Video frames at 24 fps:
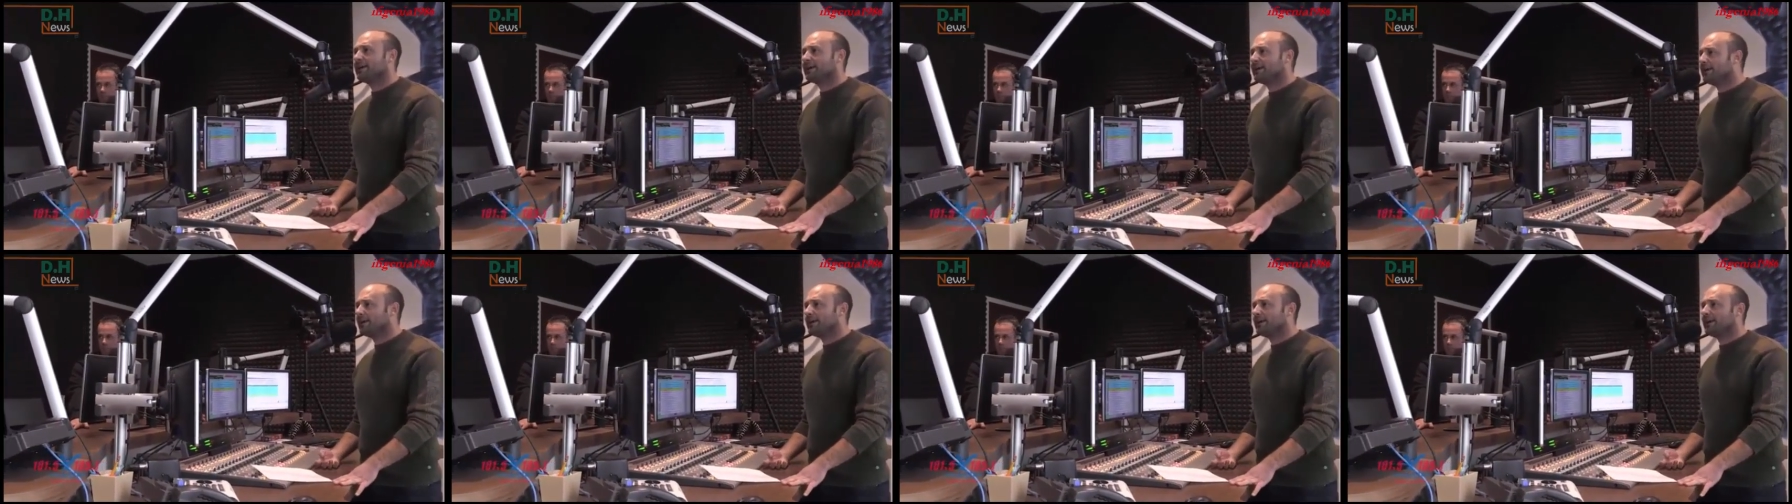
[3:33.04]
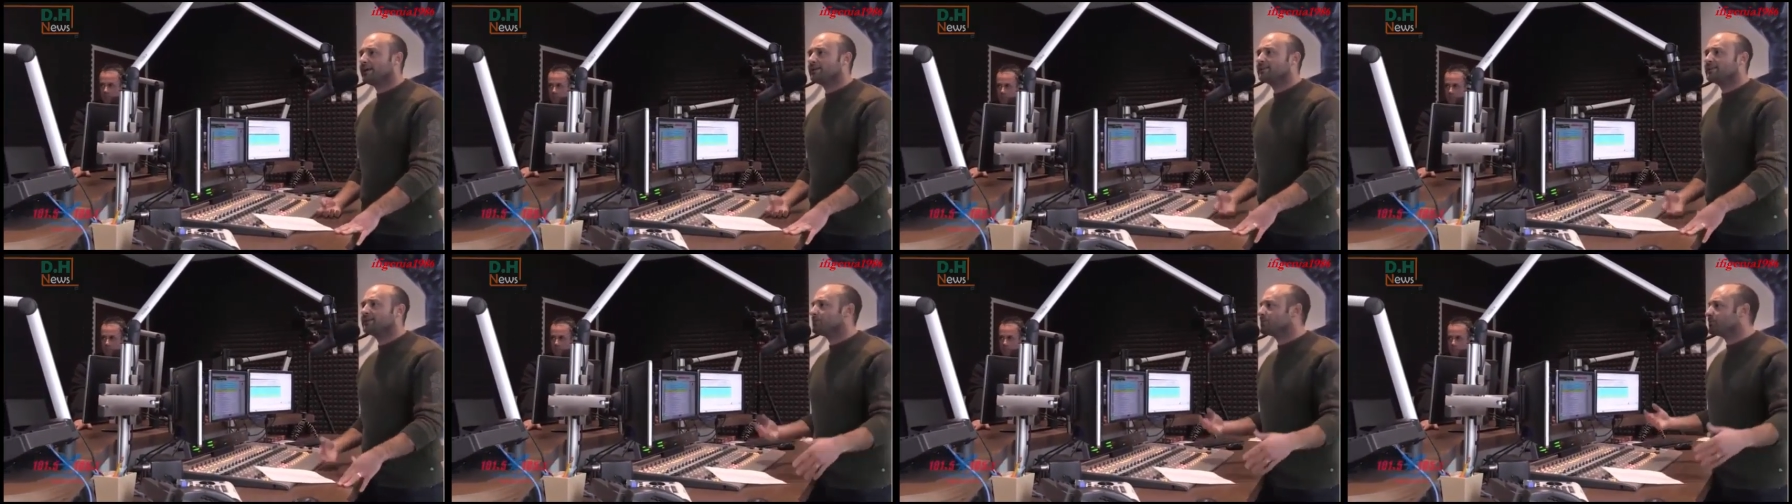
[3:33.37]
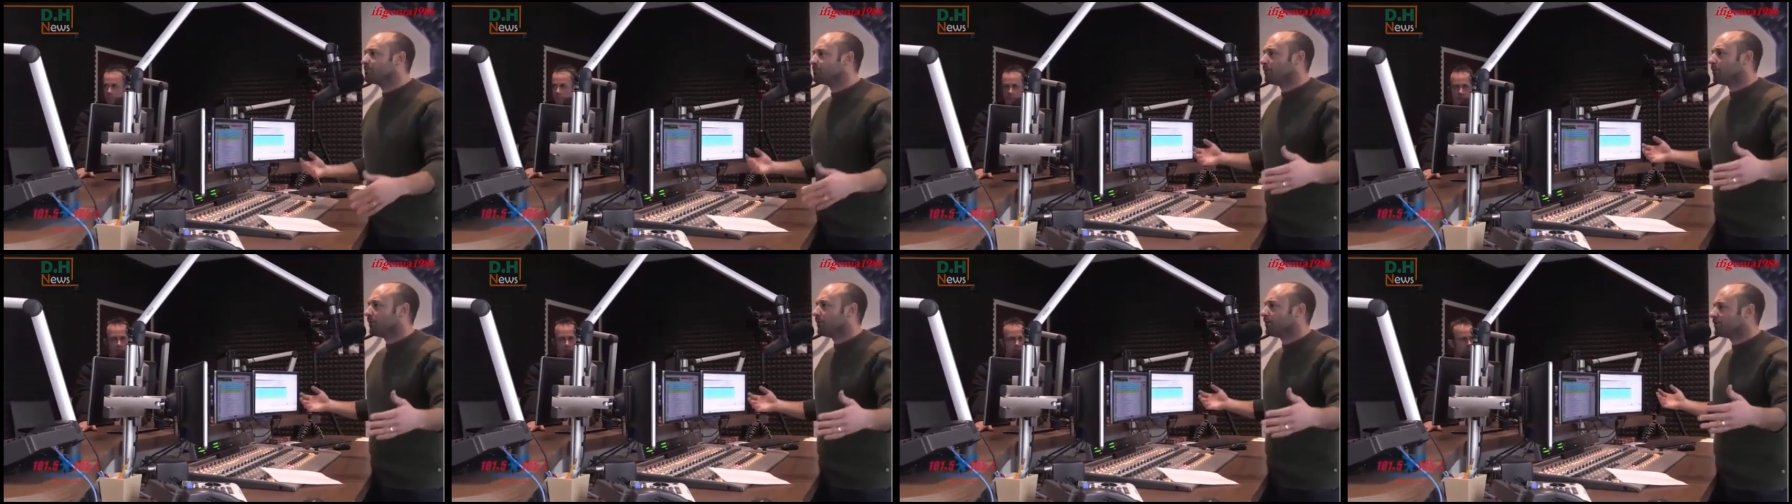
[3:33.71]
Yeah. He seems
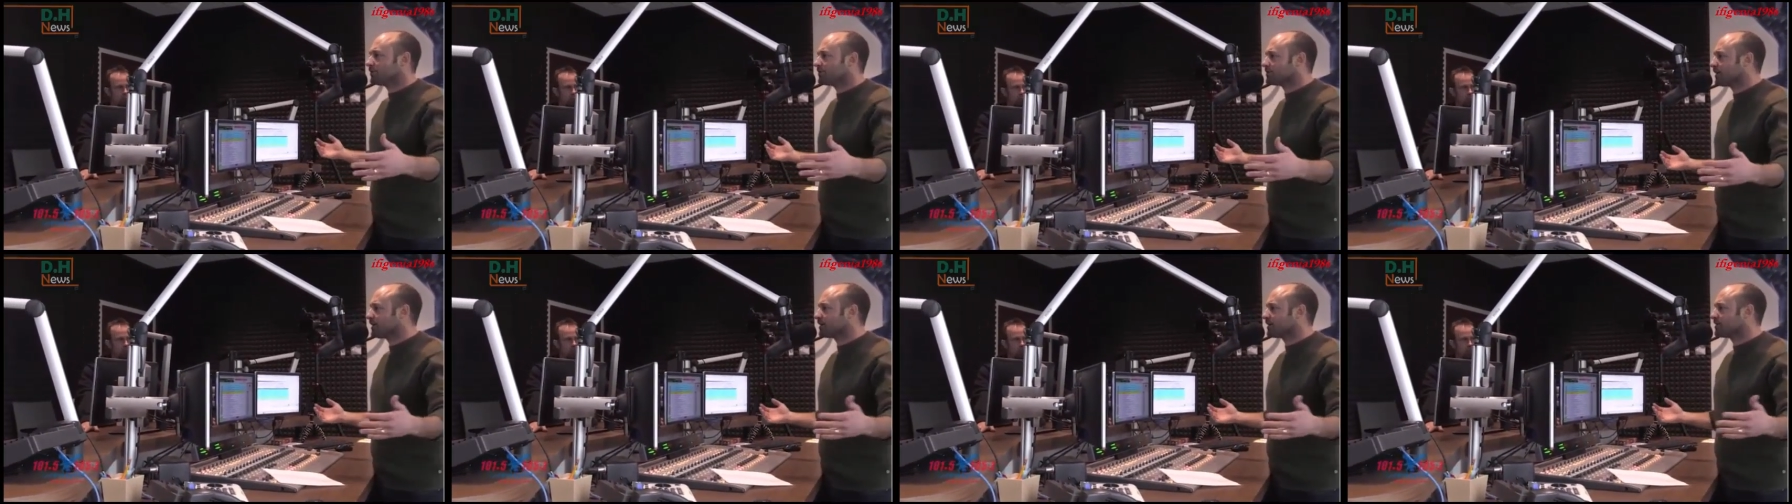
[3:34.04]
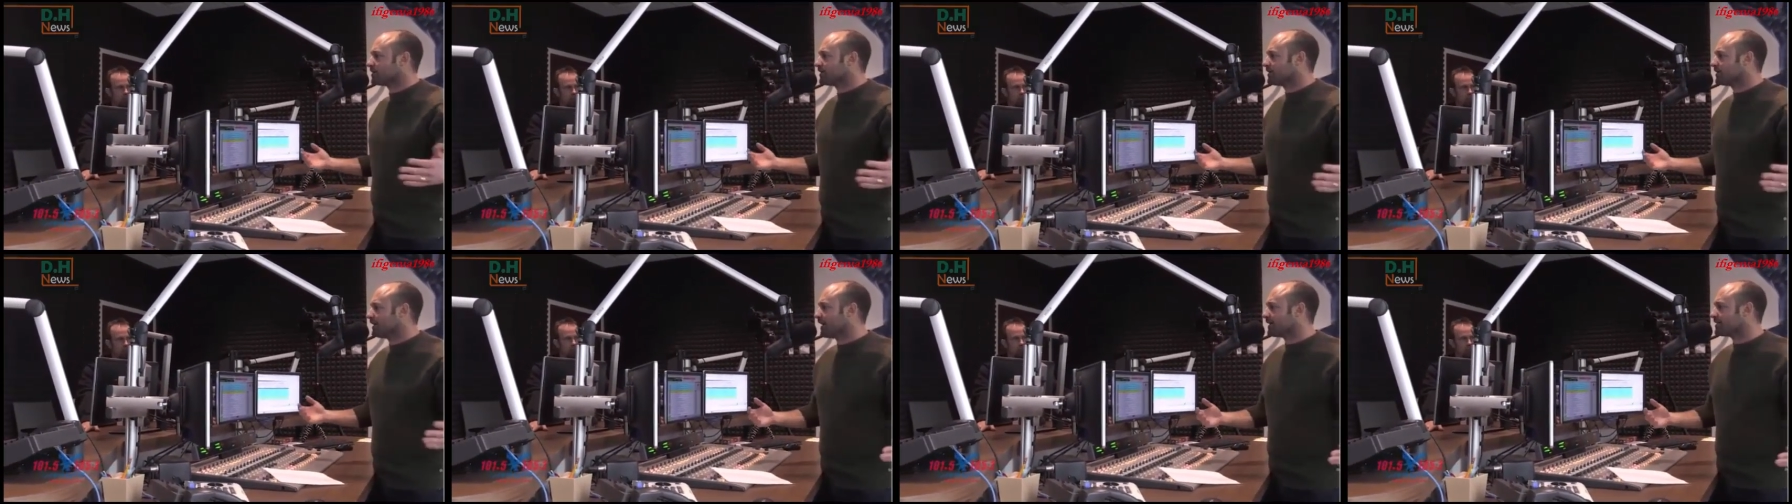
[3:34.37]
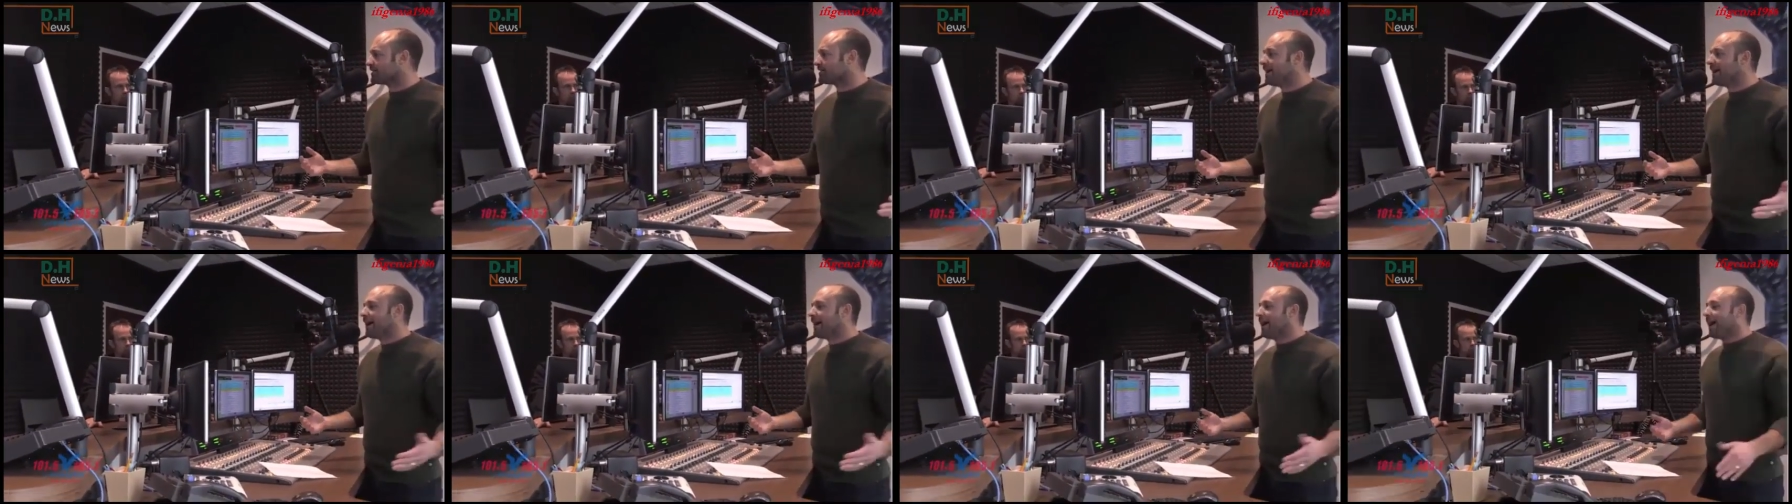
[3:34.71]
to be one who just likes to dance.